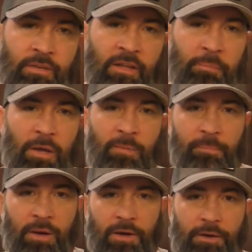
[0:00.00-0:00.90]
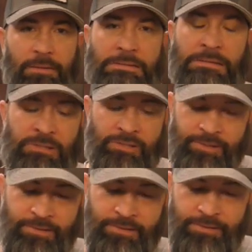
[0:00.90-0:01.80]
may have been better
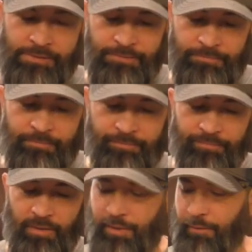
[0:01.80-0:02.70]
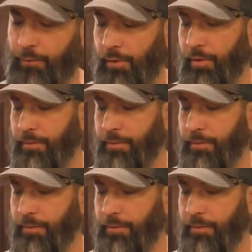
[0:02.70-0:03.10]
if